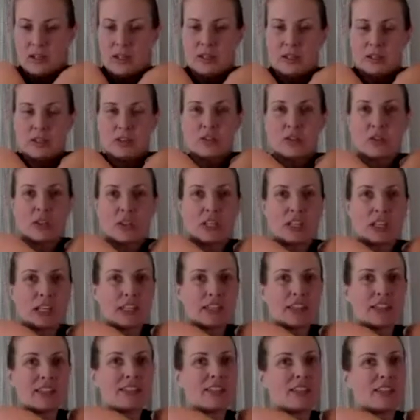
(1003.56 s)
So they
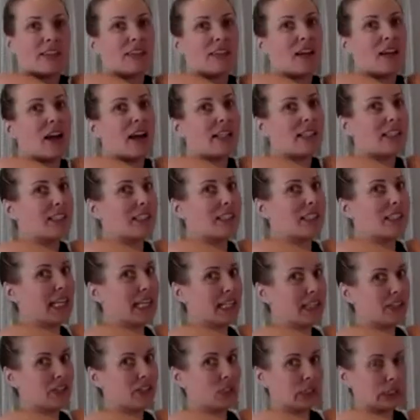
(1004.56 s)
like the
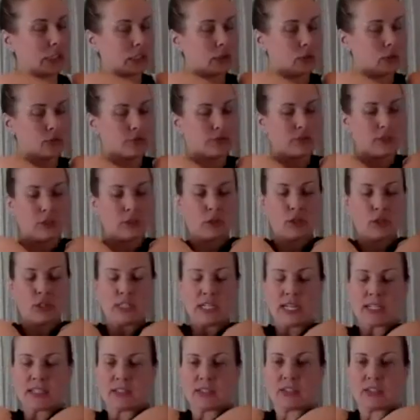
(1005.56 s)
isolating slow flow
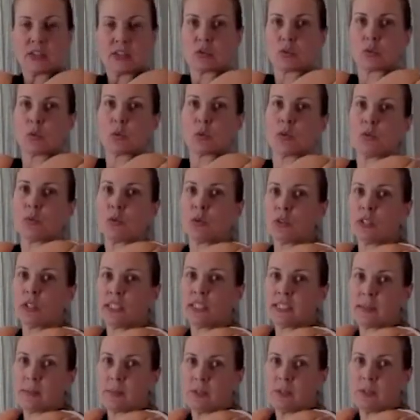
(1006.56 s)
classes, what we'll
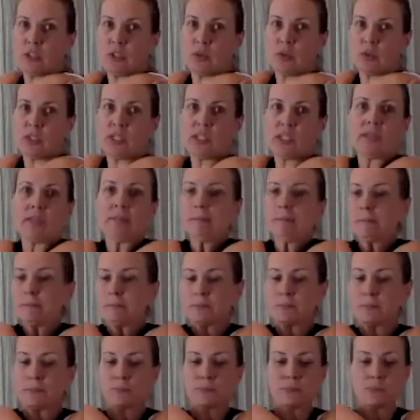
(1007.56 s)
end up doing
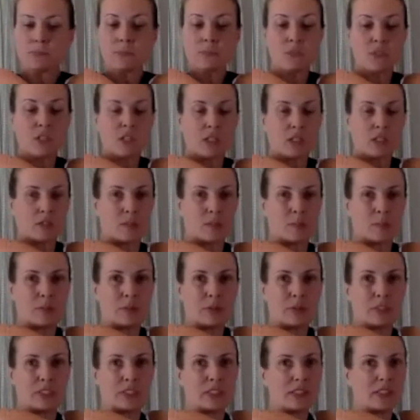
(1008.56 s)
is
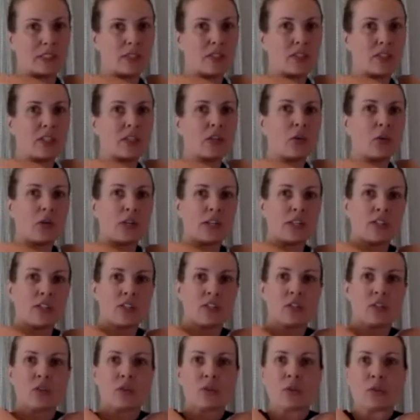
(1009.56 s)
building the sequence.
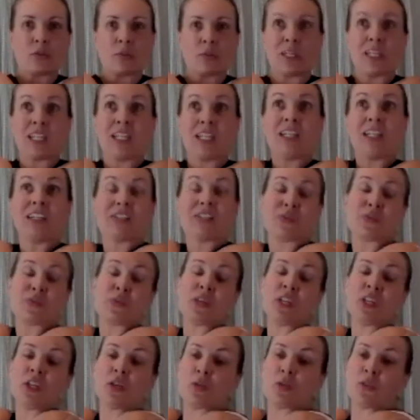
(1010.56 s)
So the beginning of the
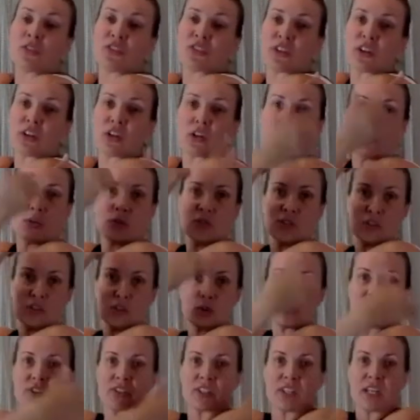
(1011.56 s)
week, we'll start closer
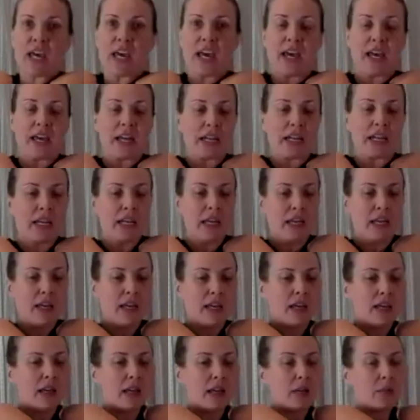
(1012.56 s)
towards the head.
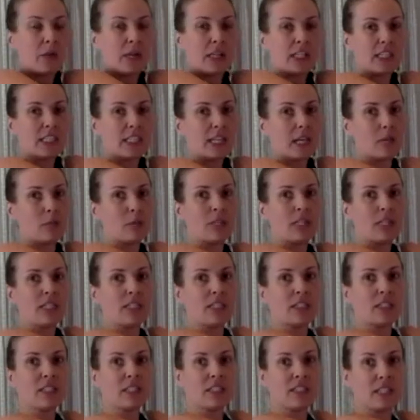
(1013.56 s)
By the time we
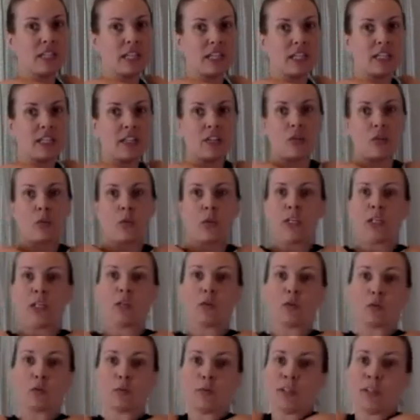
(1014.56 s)
get to the end of the
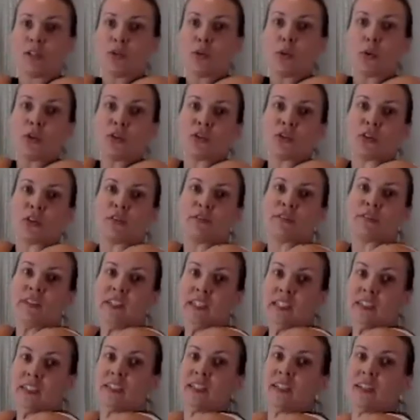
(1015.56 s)
week, we'll be towards our
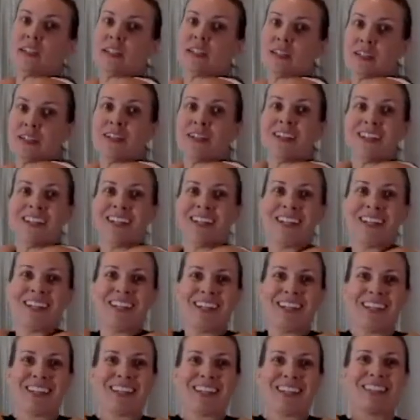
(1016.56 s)
feet.
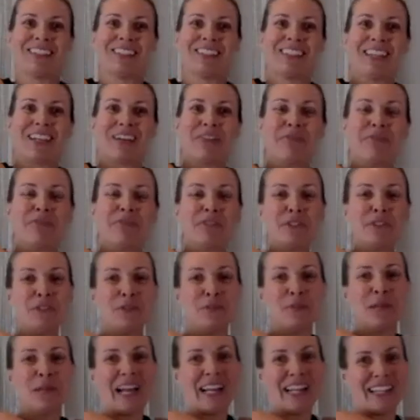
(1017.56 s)
So it's like a
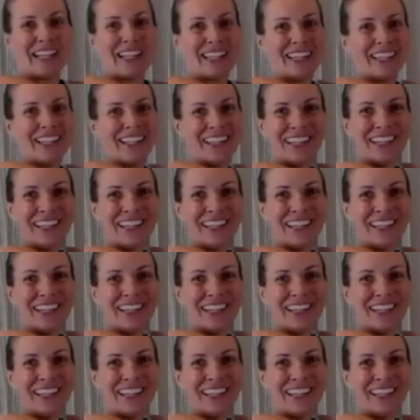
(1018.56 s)
full body